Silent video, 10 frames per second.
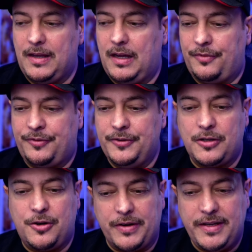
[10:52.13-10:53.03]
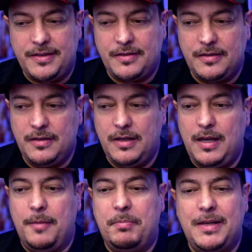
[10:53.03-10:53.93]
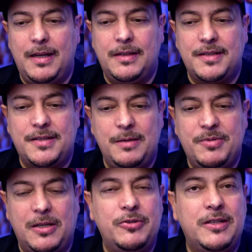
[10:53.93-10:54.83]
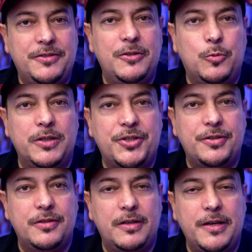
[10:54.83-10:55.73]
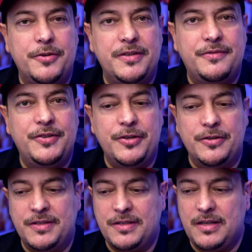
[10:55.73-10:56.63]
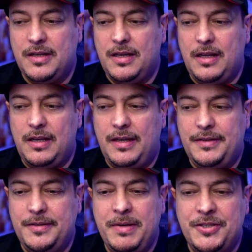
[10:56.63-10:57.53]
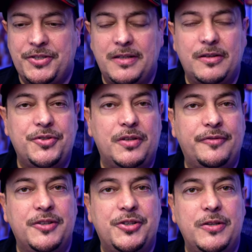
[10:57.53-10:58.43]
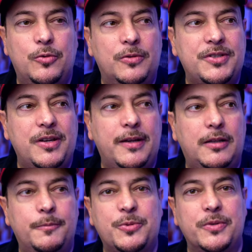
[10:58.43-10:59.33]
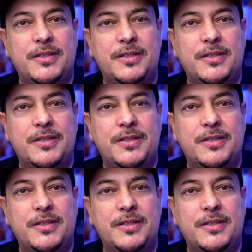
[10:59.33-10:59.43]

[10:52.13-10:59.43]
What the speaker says: I feel great. But at the same time, when I did watch Kerry's videos, he did mention that autophagy also helps with